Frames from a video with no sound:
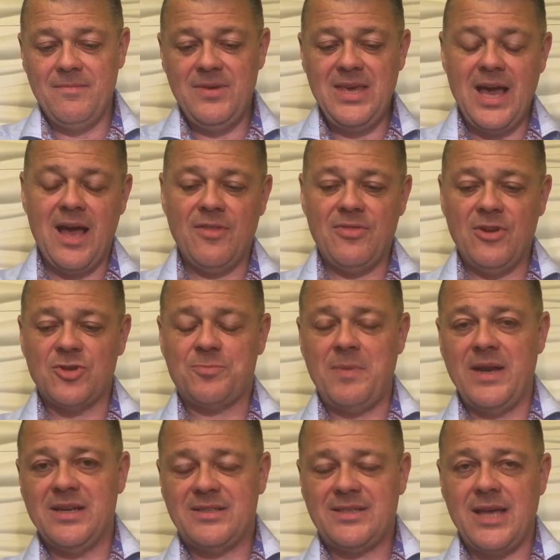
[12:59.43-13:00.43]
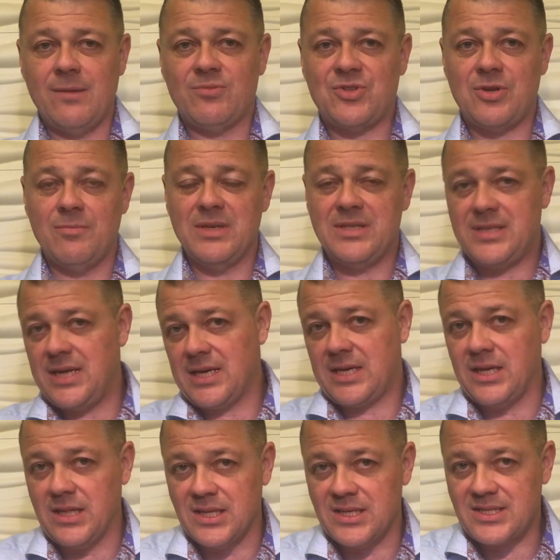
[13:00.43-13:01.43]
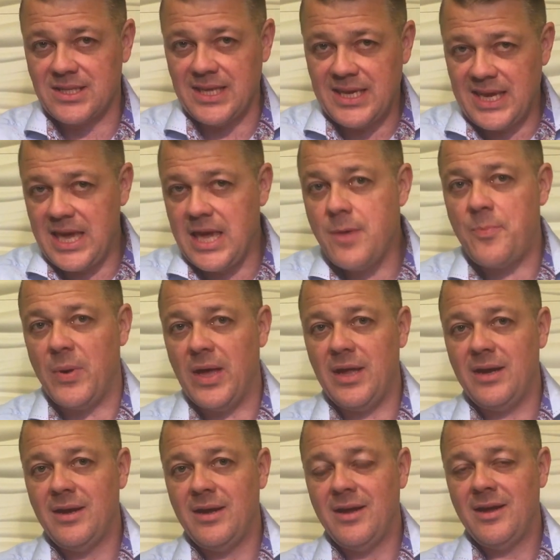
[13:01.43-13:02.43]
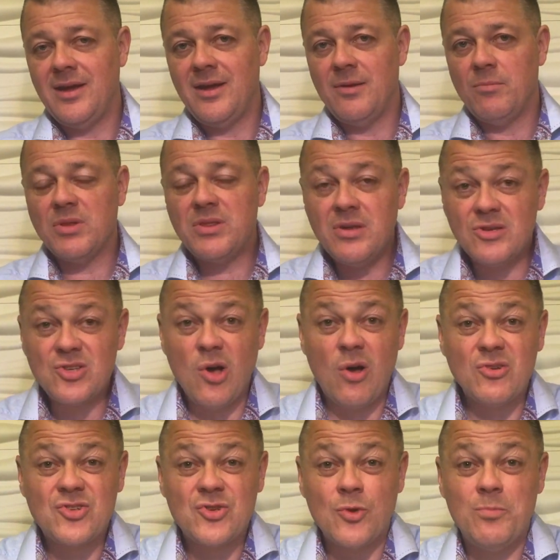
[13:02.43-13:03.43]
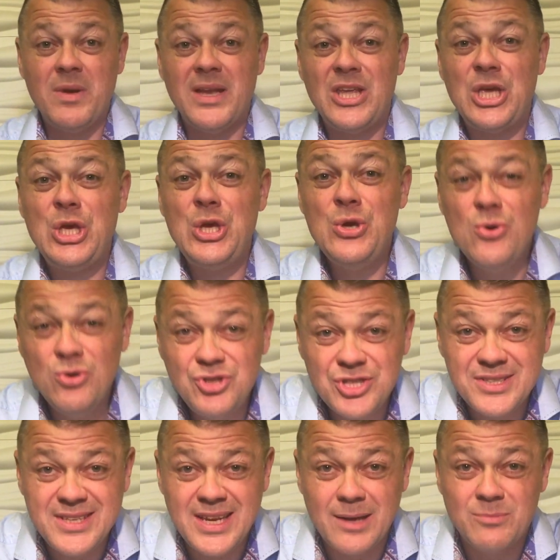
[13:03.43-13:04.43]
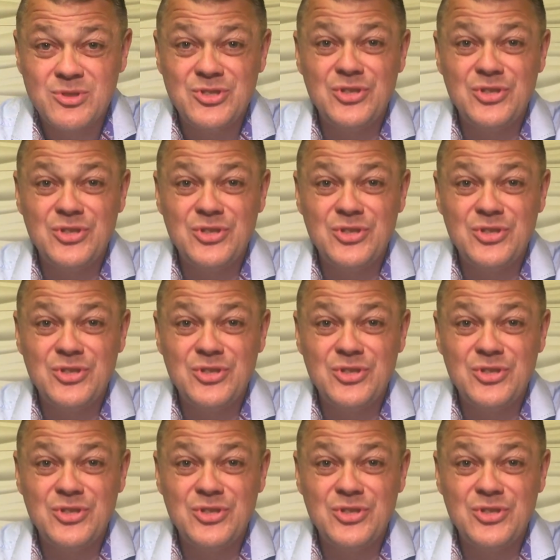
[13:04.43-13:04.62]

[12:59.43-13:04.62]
Yeah, there's been attempts to meticulously keep it, but there's also been huge attempts